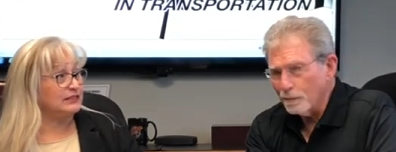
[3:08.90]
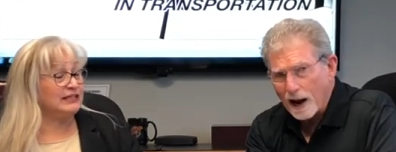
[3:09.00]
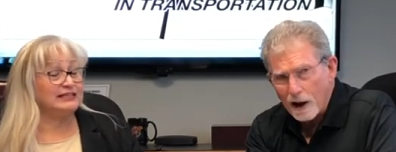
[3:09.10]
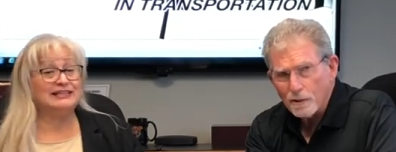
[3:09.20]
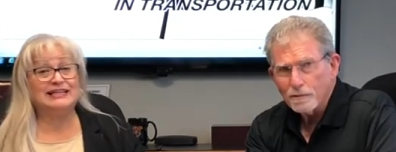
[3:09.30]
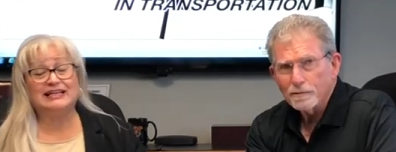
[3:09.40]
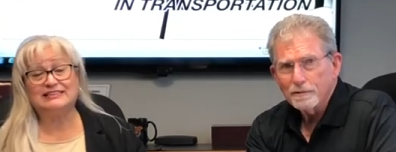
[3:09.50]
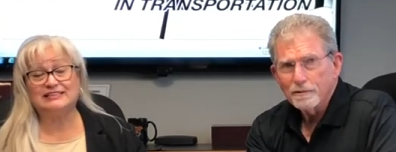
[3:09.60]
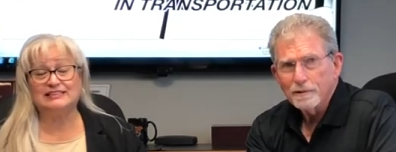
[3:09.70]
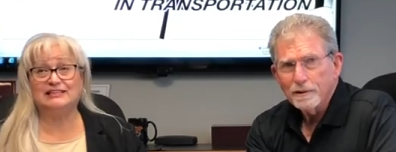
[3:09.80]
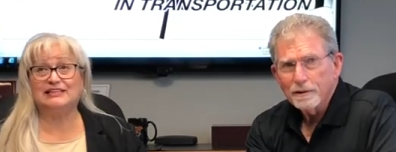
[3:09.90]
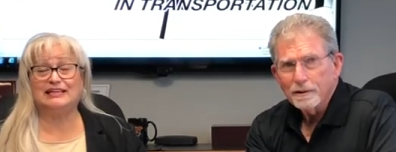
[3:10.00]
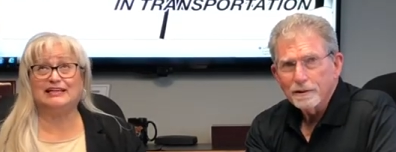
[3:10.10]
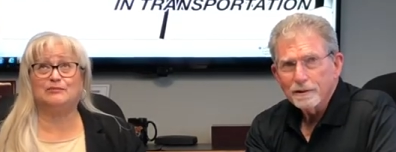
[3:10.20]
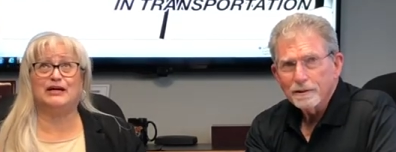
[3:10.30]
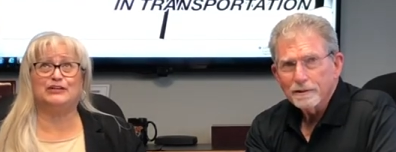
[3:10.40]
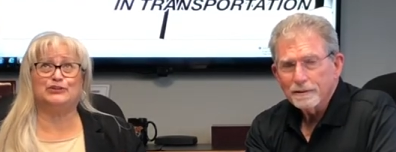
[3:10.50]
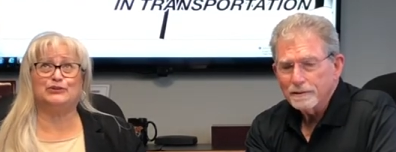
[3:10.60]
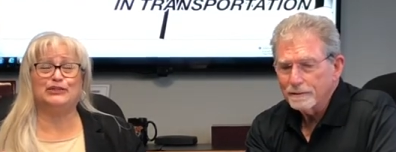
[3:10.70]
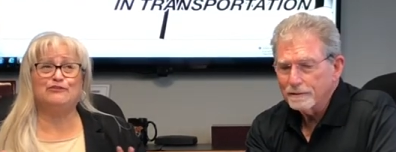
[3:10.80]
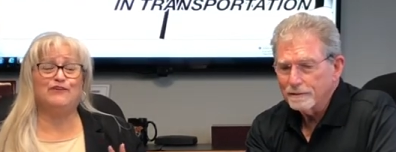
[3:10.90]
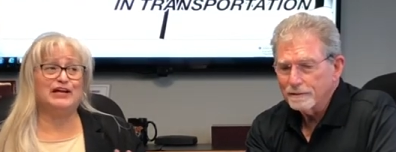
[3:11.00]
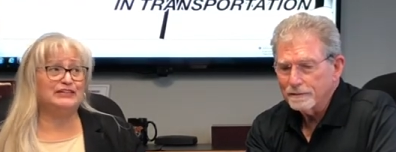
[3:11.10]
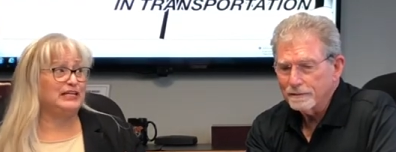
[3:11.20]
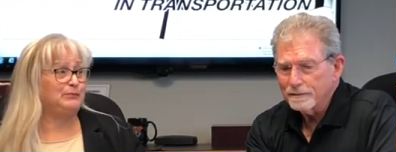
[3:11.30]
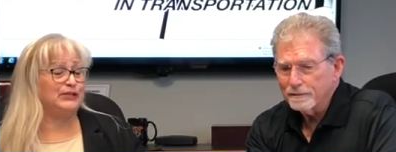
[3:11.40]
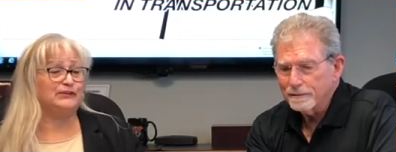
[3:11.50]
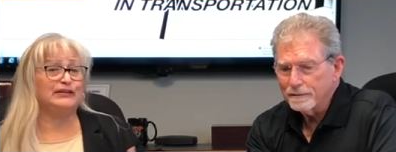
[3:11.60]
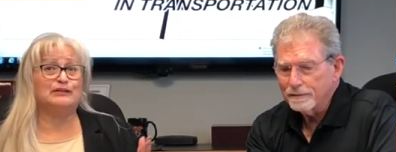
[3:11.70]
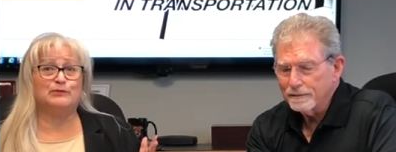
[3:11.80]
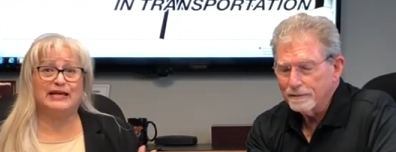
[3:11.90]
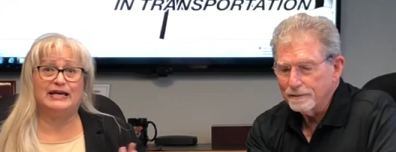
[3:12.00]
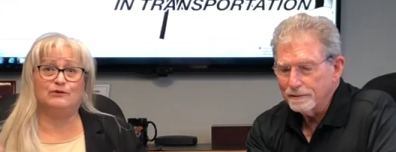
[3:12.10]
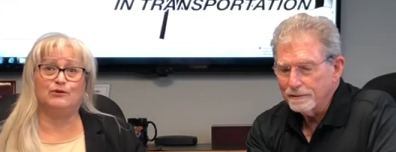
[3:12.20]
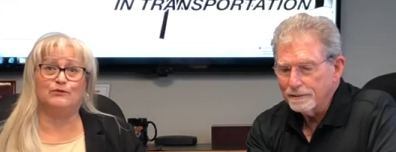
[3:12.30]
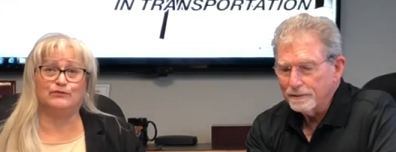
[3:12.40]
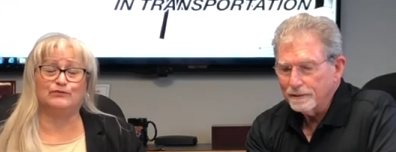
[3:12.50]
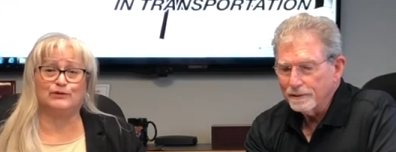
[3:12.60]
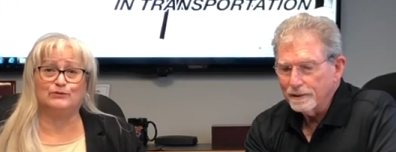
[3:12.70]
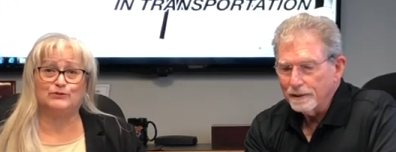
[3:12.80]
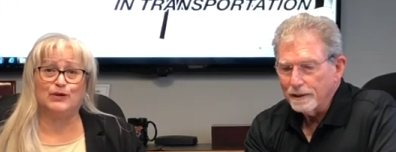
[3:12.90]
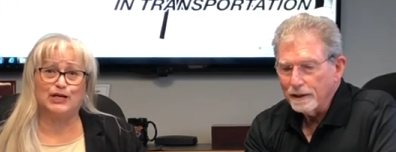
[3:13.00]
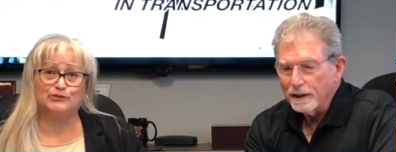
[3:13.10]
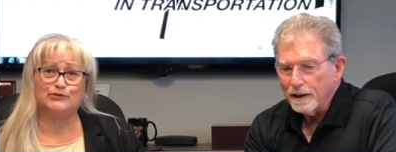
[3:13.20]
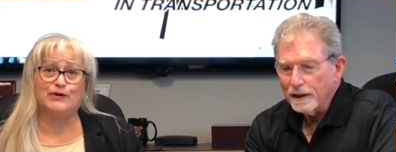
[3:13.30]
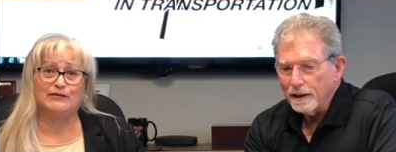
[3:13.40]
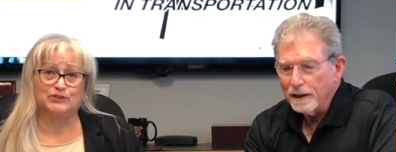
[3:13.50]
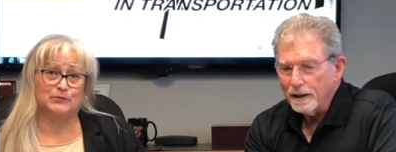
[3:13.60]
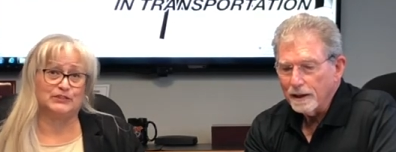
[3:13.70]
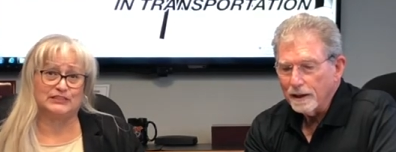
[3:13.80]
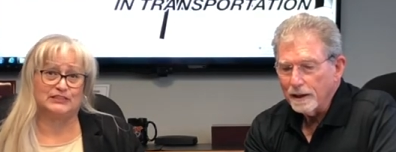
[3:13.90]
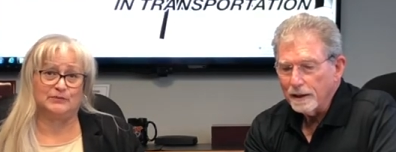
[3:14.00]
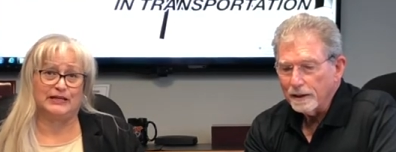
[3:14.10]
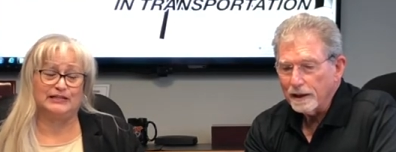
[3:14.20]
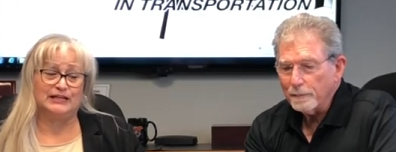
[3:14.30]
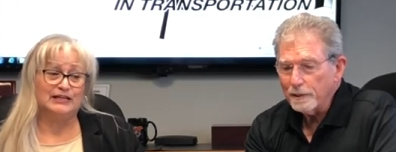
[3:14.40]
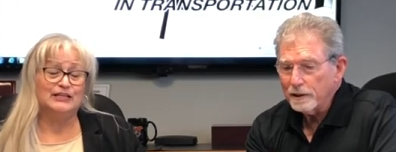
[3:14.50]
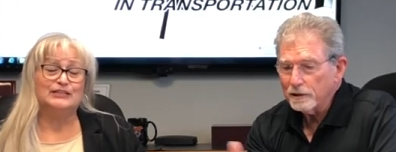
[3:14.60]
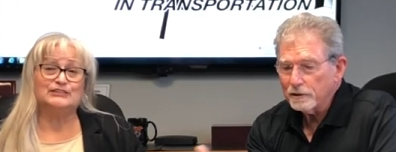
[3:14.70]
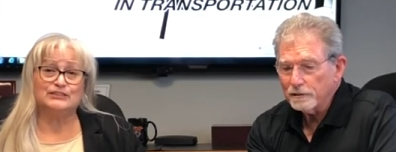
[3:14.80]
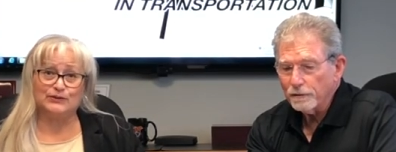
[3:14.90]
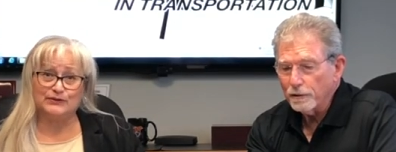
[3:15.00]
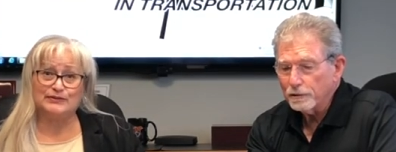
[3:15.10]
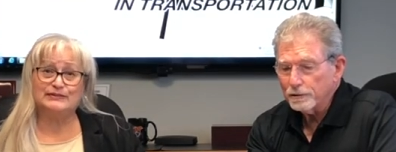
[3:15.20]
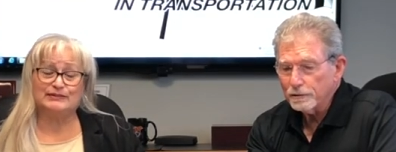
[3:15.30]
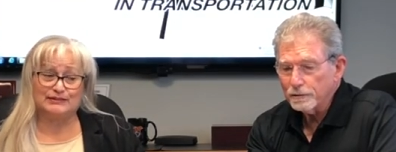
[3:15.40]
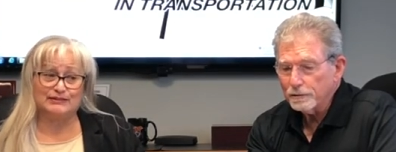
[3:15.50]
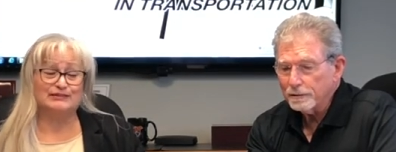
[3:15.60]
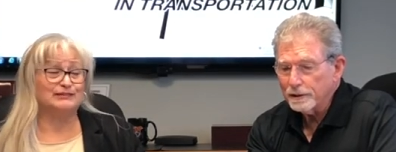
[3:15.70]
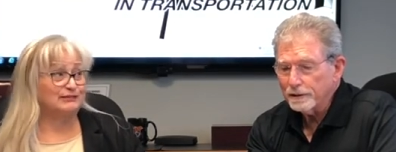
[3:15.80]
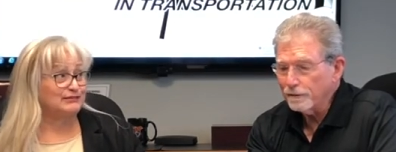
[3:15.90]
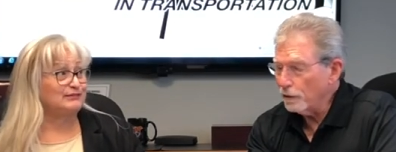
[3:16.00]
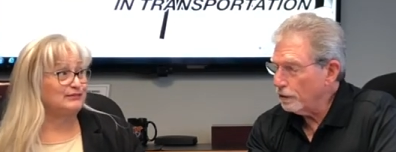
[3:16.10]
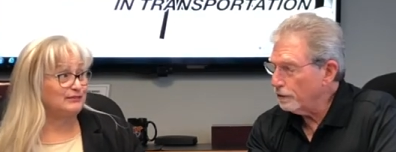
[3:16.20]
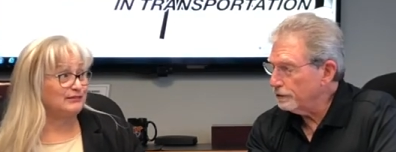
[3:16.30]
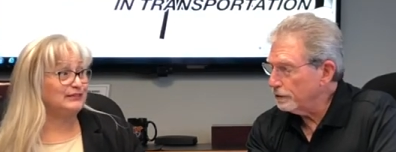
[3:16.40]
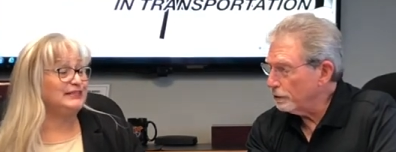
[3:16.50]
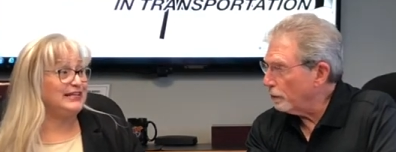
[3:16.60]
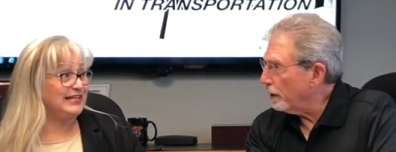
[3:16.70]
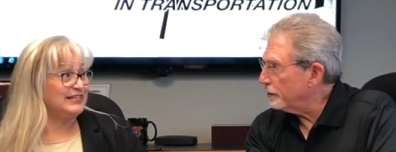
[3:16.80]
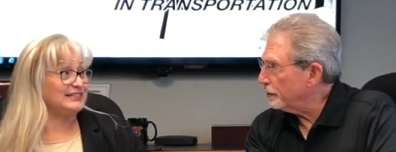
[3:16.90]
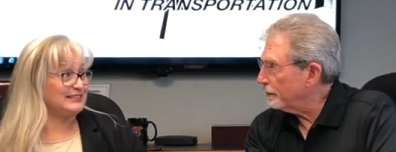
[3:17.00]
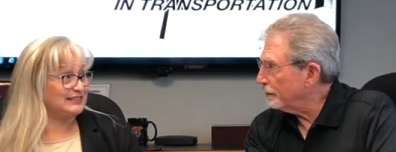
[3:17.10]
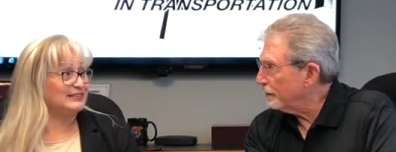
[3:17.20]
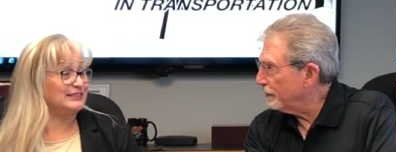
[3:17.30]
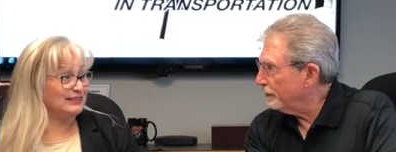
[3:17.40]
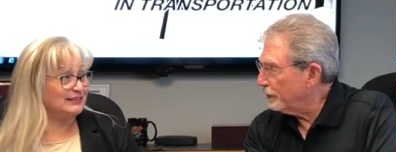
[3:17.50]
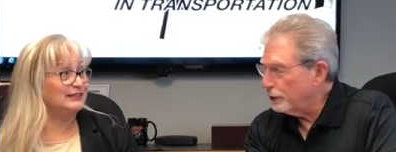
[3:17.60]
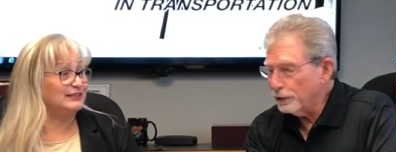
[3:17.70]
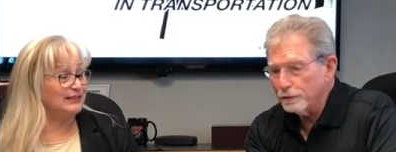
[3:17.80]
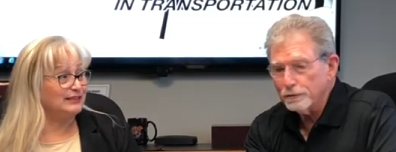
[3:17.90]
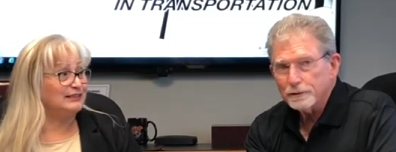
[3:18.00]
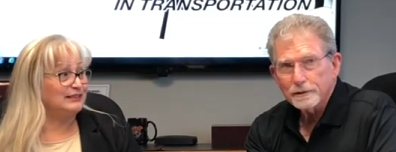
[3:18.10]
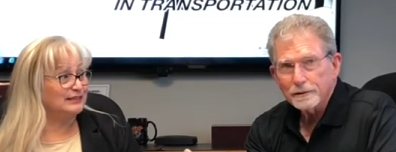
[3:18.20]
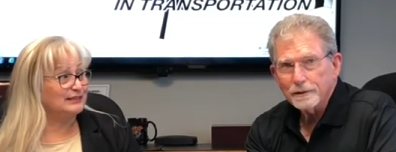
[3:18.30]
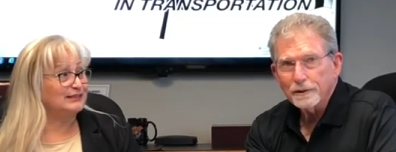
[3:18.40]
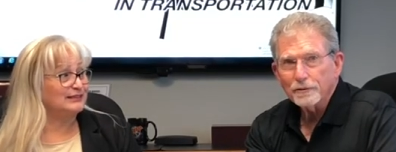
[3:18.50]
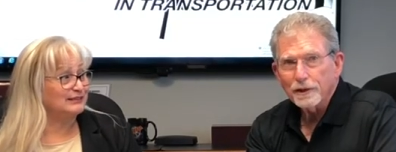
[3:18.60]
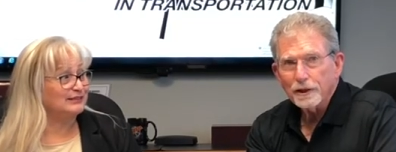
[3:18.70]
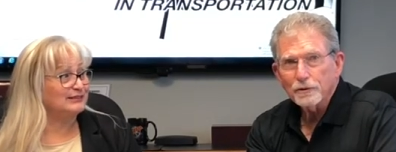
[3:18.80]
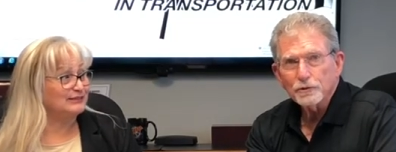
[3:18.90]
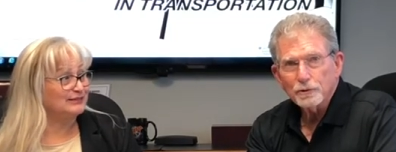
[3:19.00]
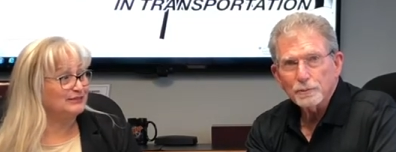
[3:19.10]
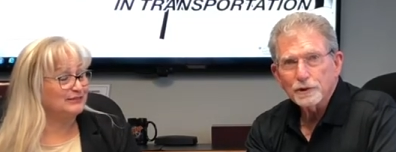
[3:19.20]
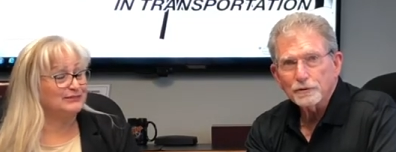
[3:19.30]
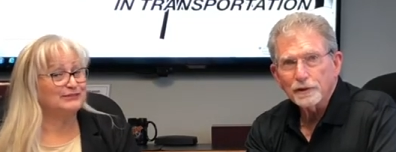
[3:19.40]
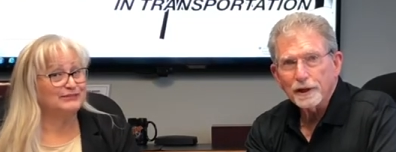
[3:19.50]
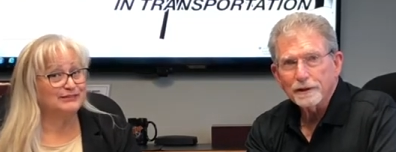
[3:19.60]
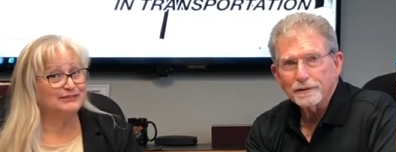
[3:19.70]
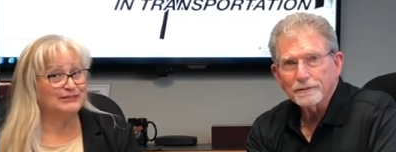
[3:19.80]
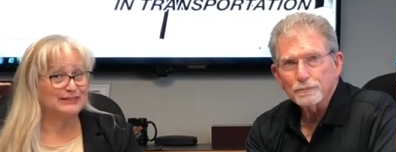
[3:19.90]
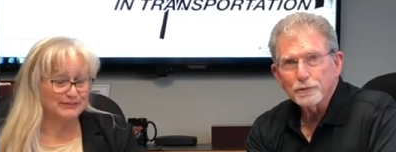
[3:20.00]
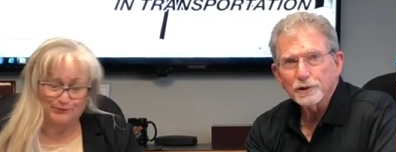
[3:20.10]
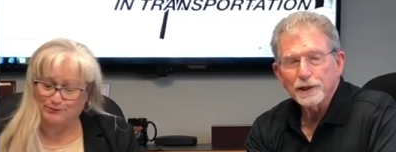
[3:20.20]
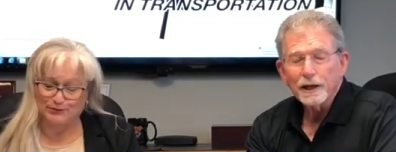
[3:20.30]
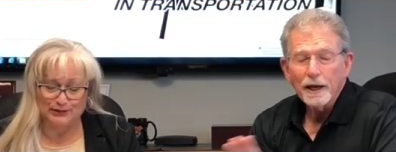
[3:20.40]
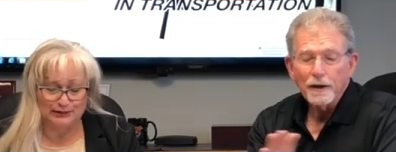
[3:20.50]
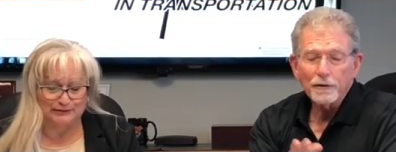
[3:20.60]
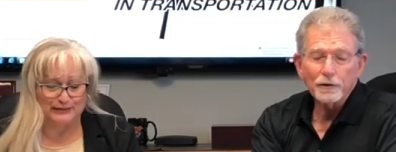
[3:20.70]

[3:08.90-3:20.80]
Speaker 1: Wow. In less in like about a 35 day period, we had over close to 100 drivers participate. That means
Speaker 2: so, folks are involved and they're yes. watching the videos, and you know, thank you so much for that. Appreciate really, it.